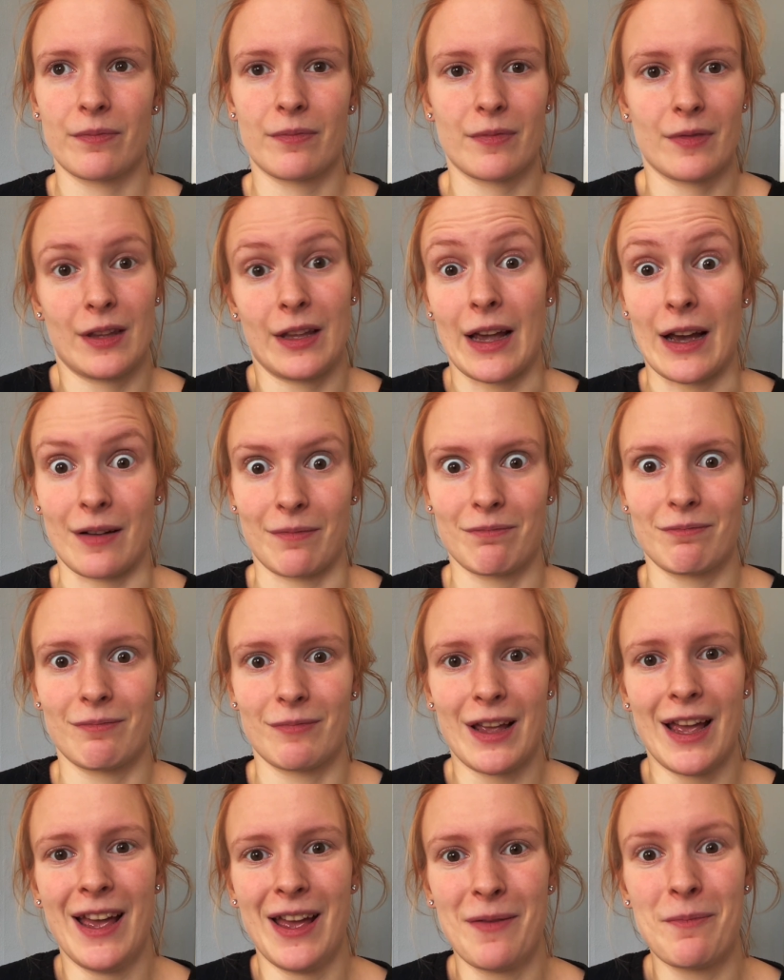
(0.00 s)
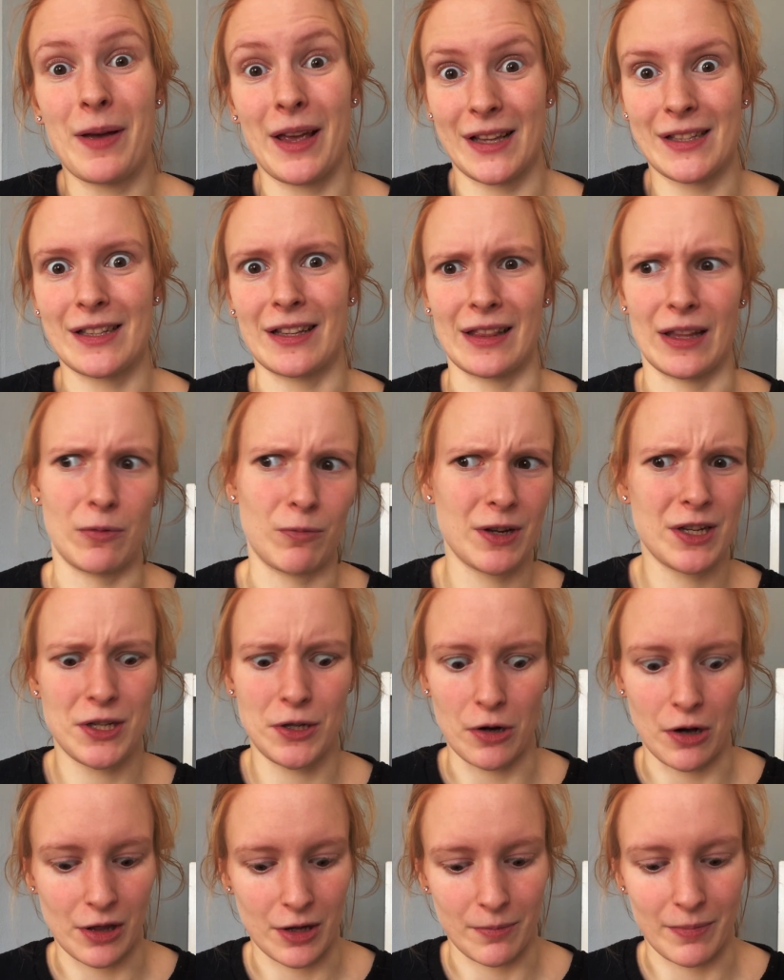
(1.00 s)
Yeah, basically, wish
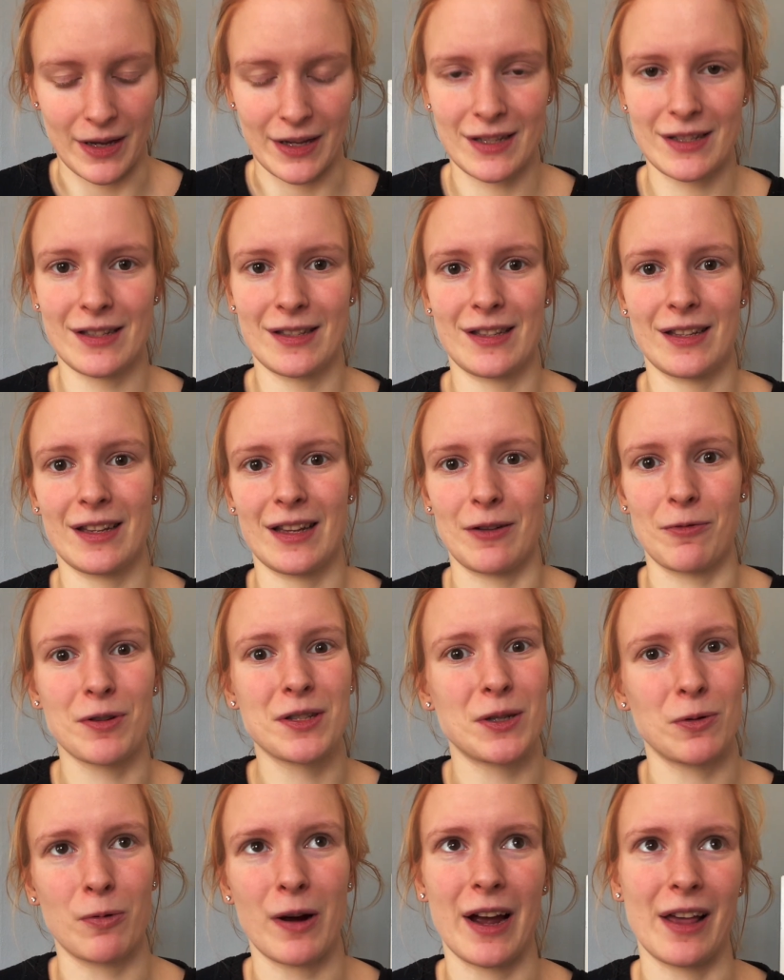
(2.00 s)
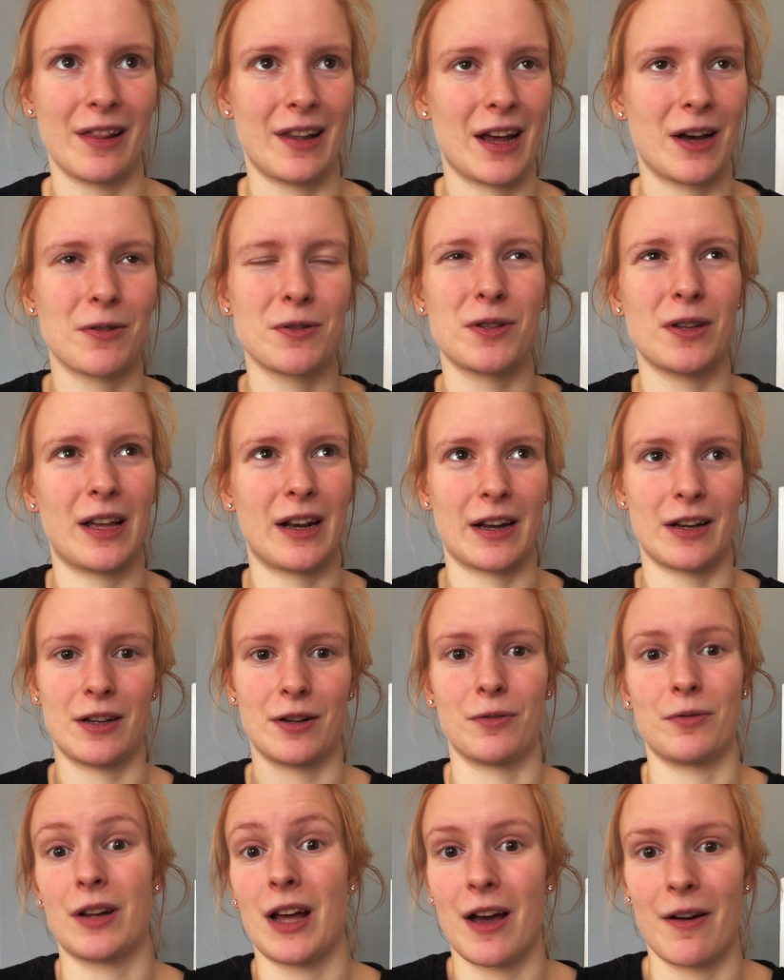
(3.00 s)
you all the best. It was a while now, and I
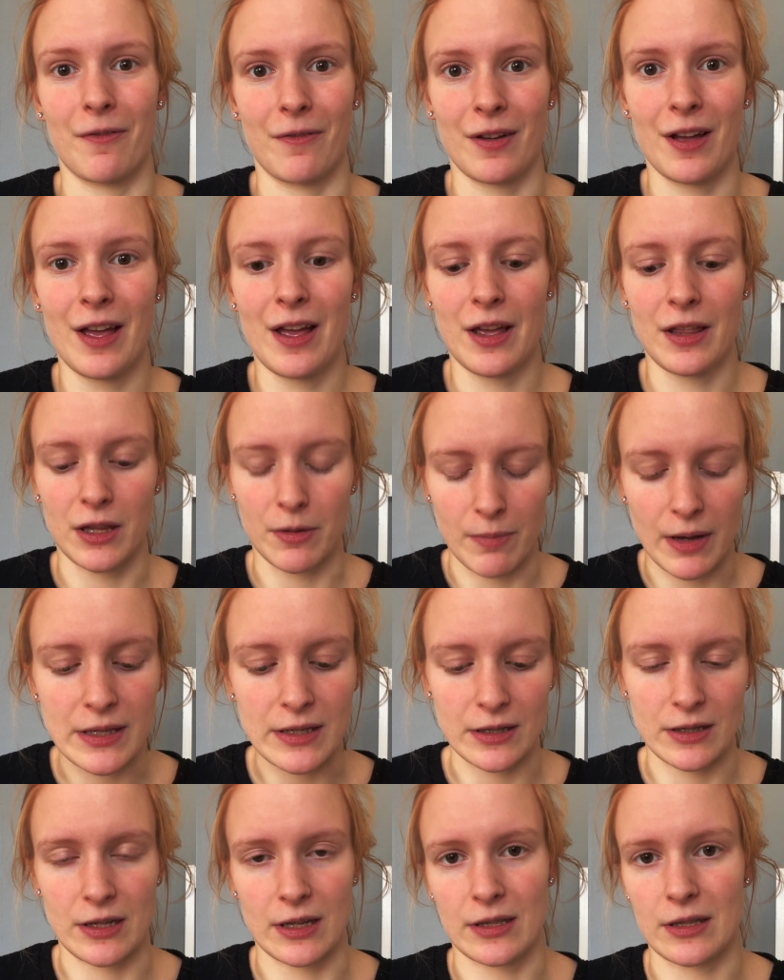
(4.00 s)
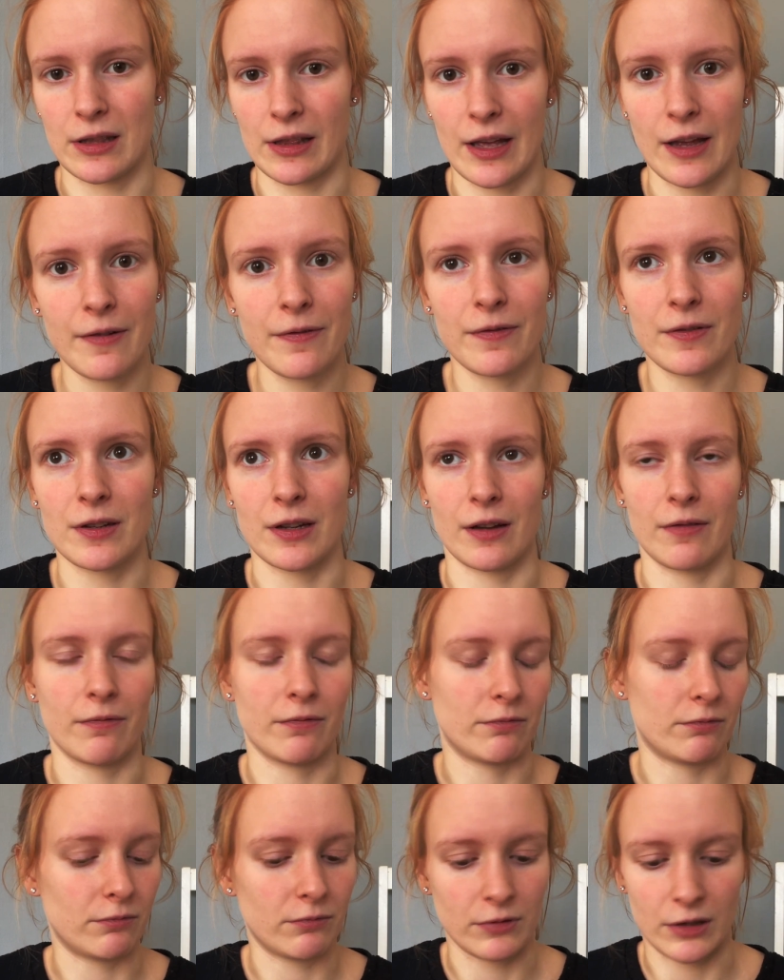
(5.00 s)
don't have the messages left. I
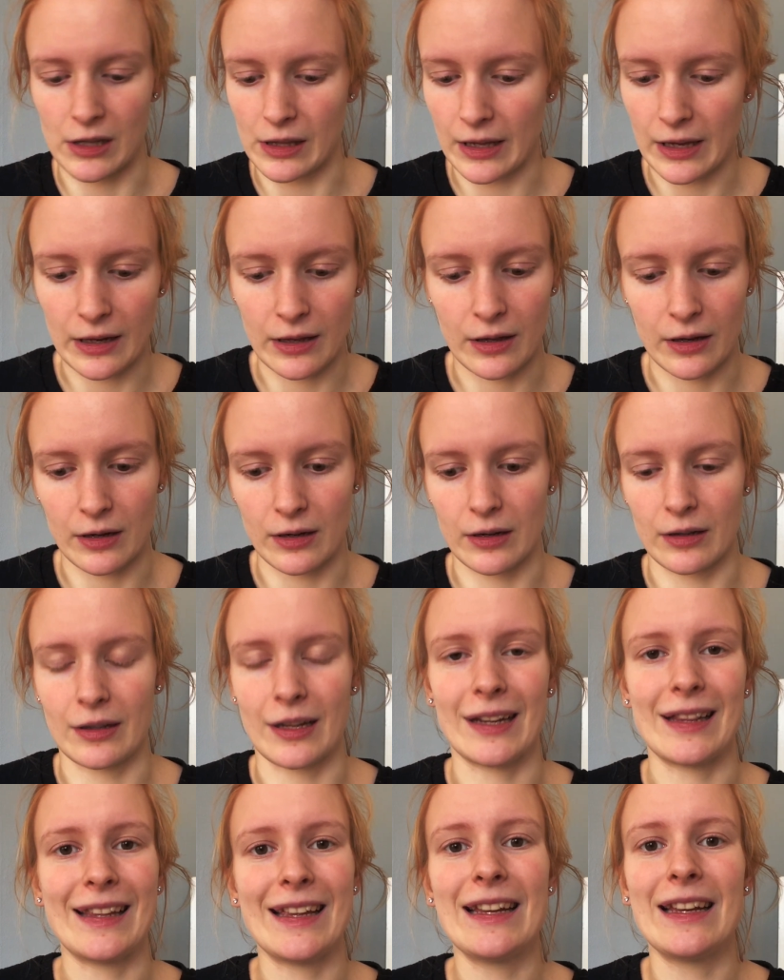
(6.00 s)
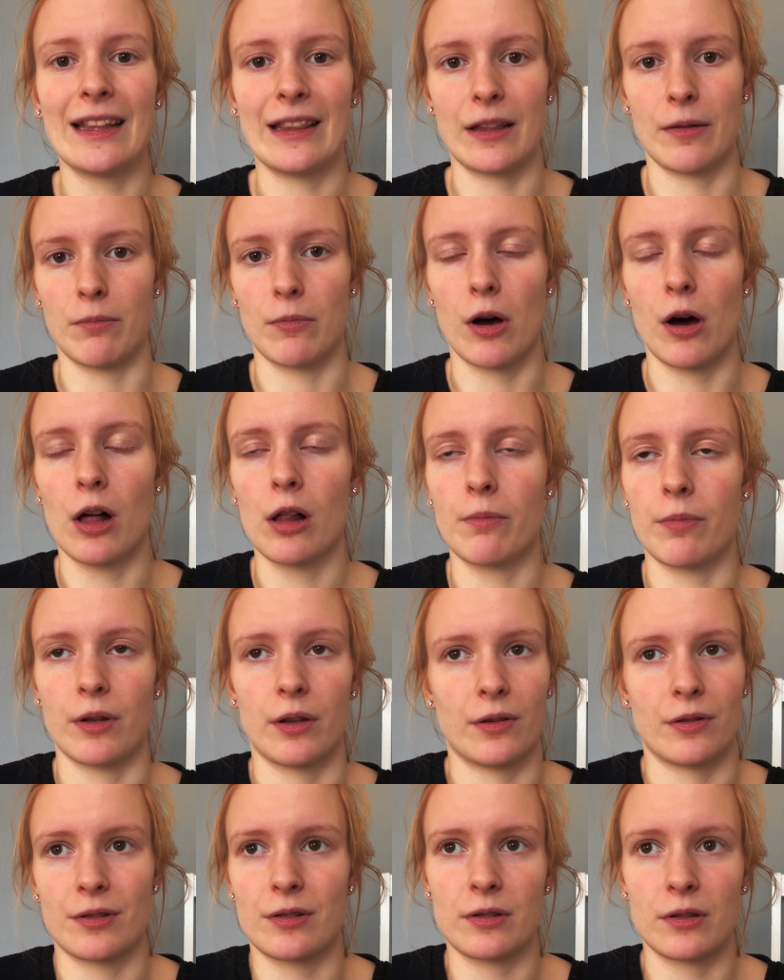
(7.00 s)
deleted them all
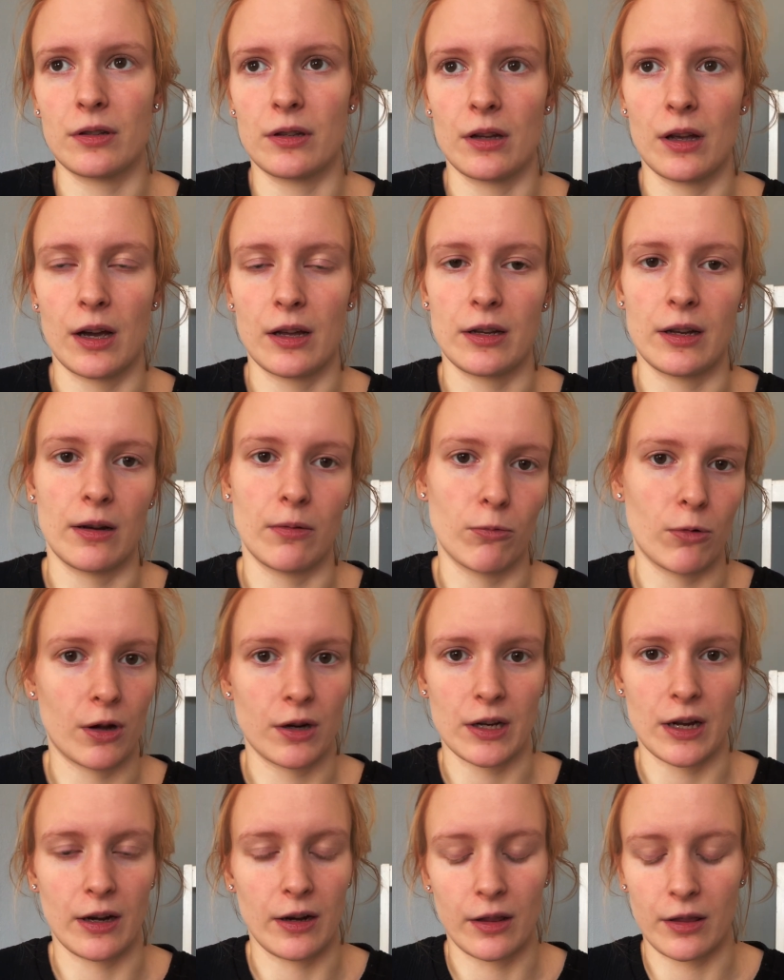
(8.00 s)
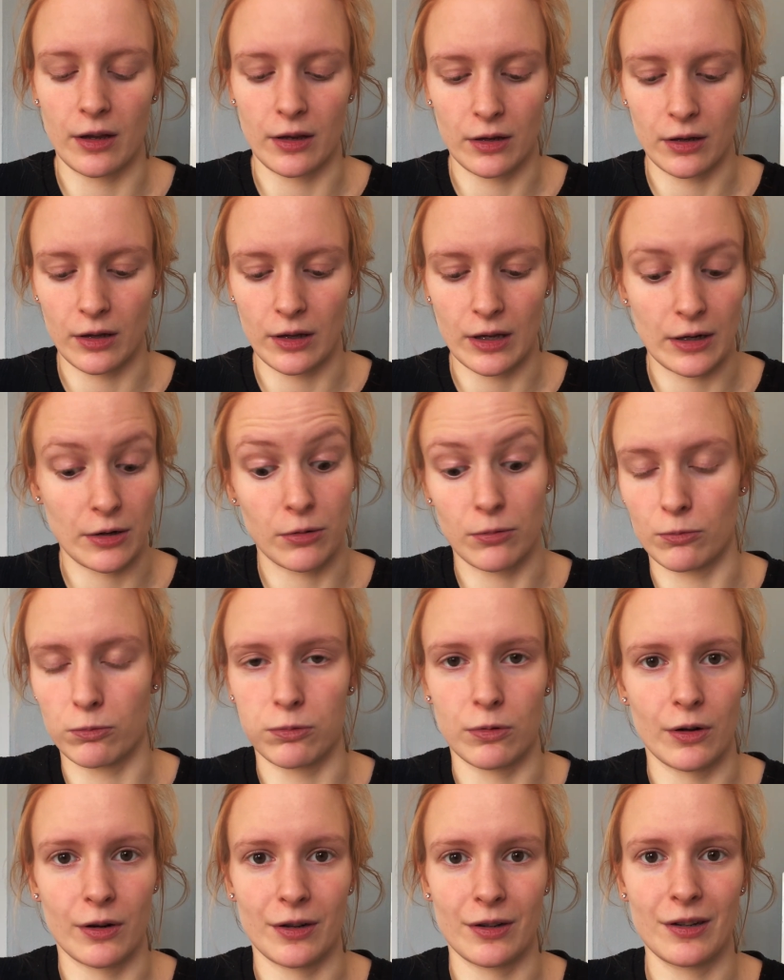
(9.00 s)
because I didn't want anything. Didn't
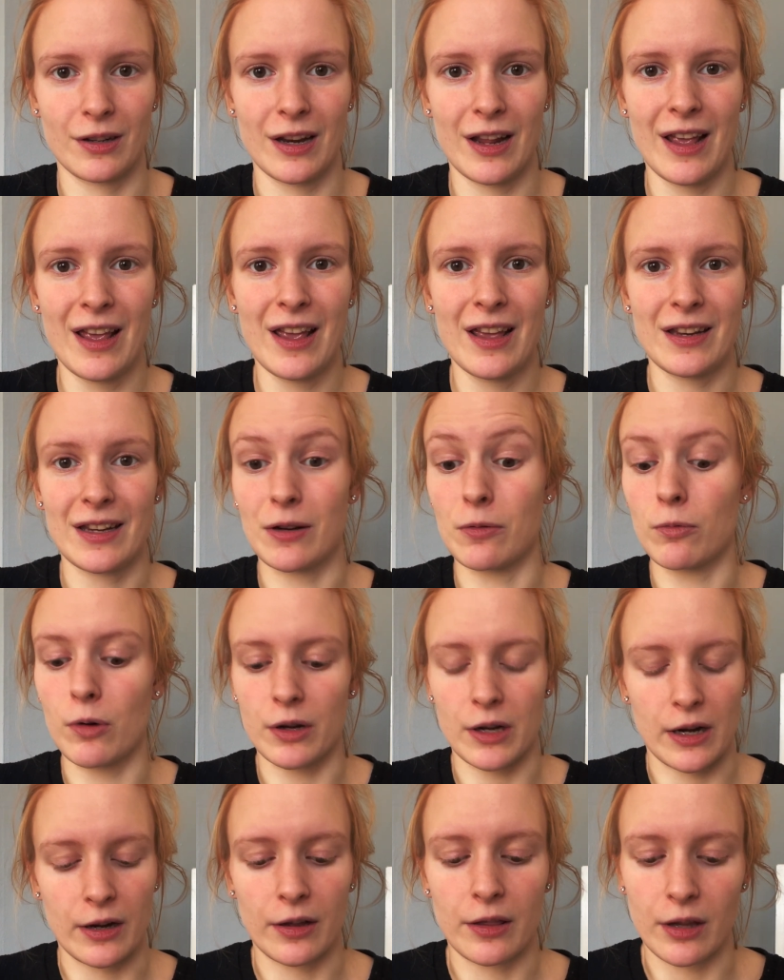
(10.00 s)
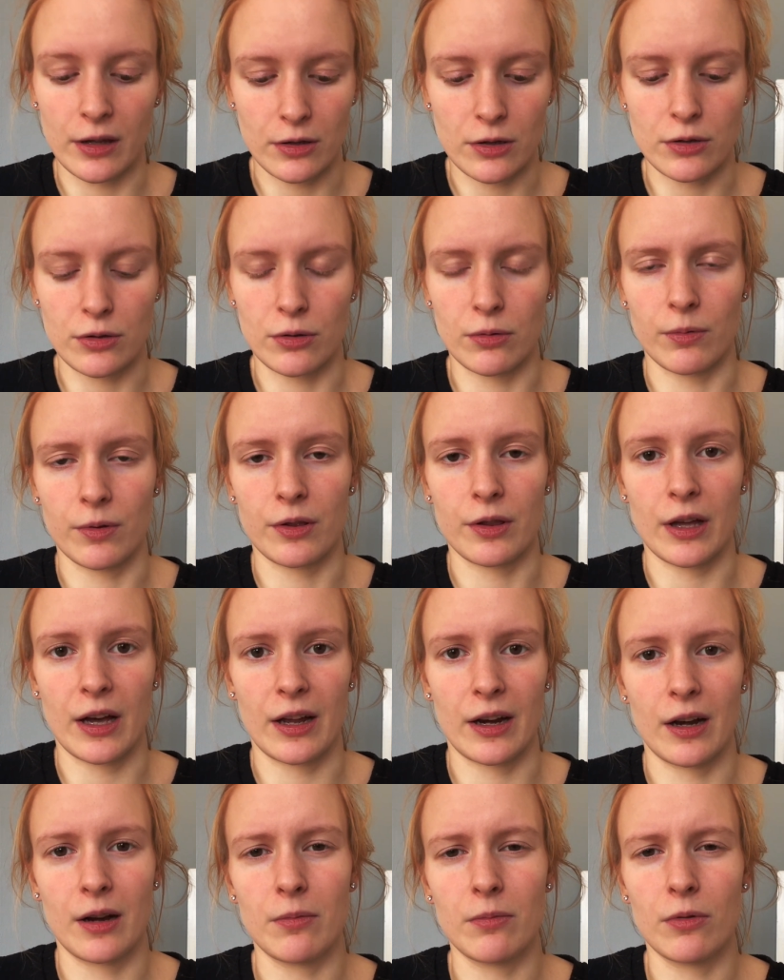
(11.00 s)
want anything to do with that
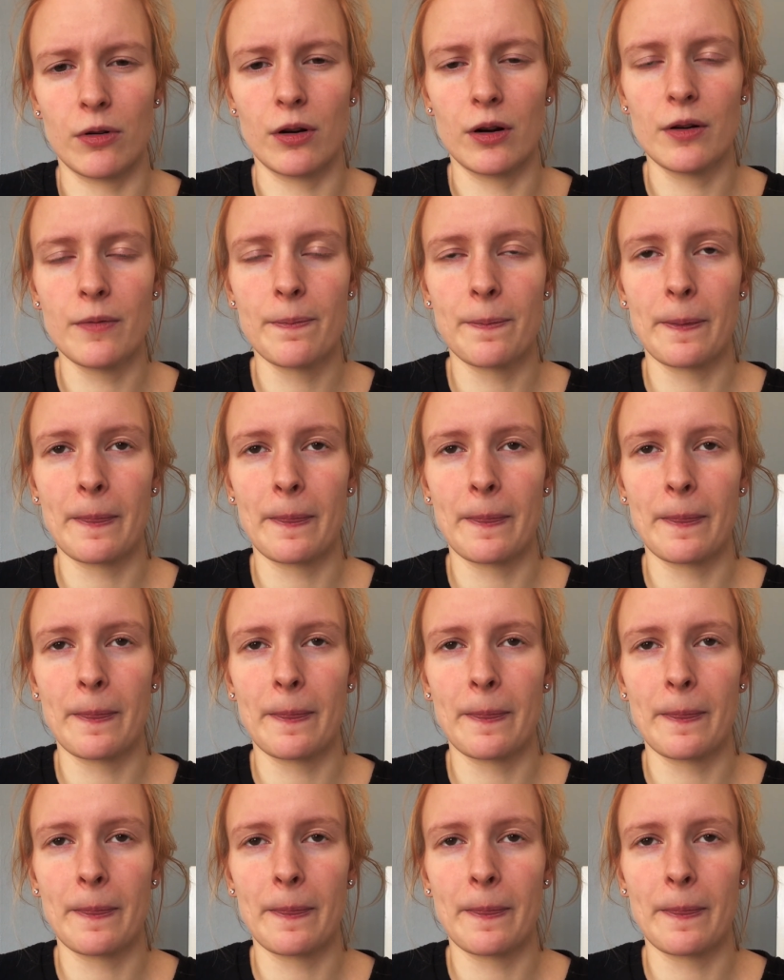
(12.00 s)
anymore.